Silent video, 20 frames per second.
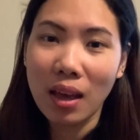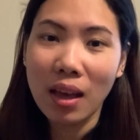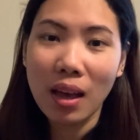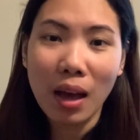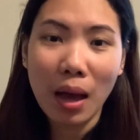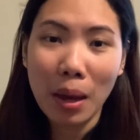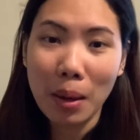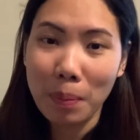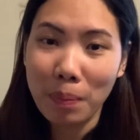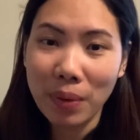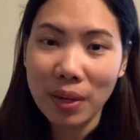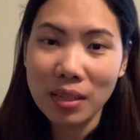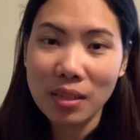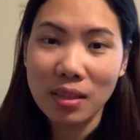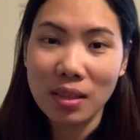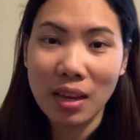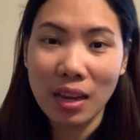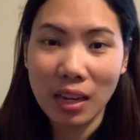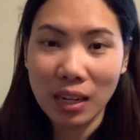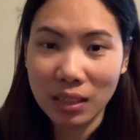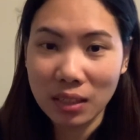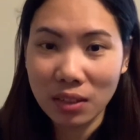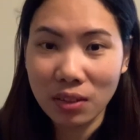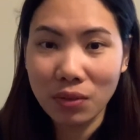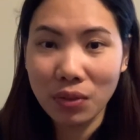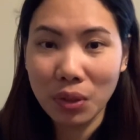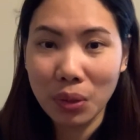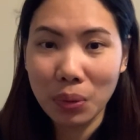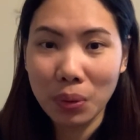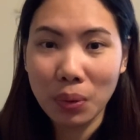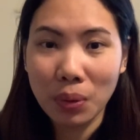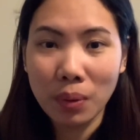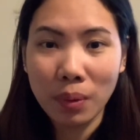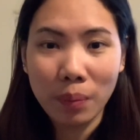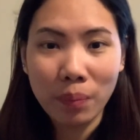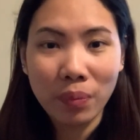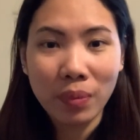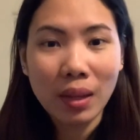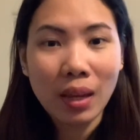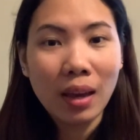I passed the interview,
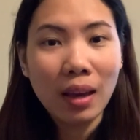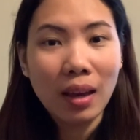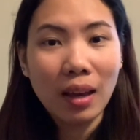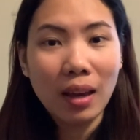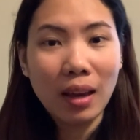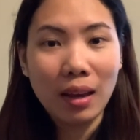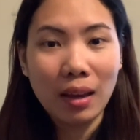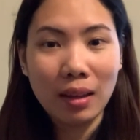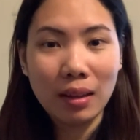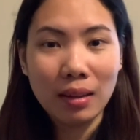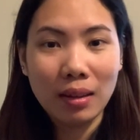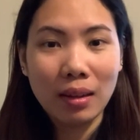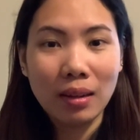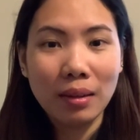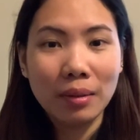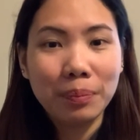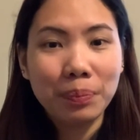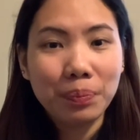and